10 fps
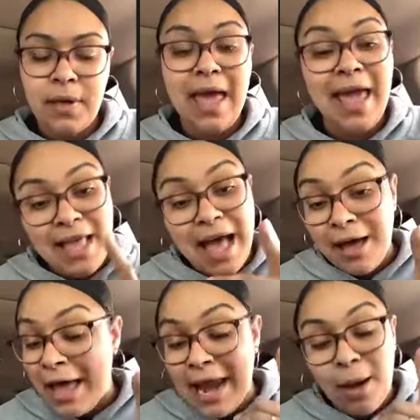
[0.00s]
And I
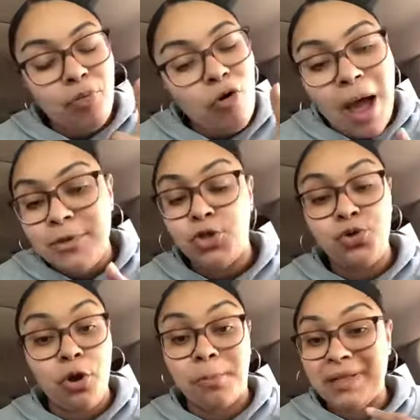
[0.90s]
and I promise you
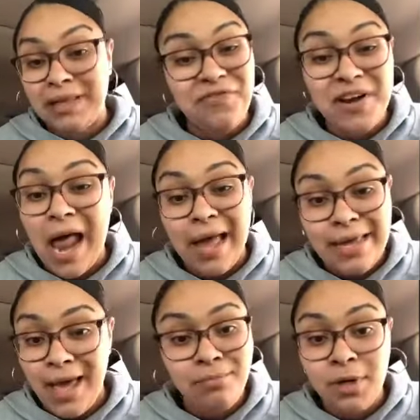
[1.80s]
your belief in I
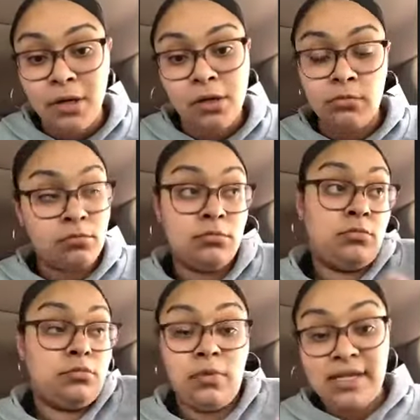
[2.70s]
am
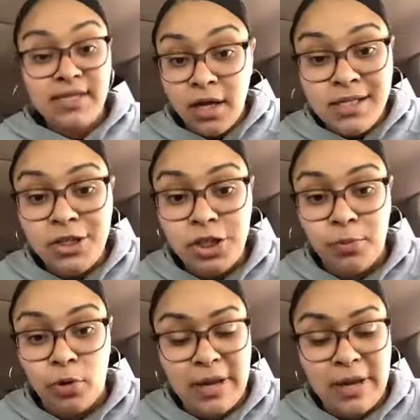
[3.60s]
is untouchable.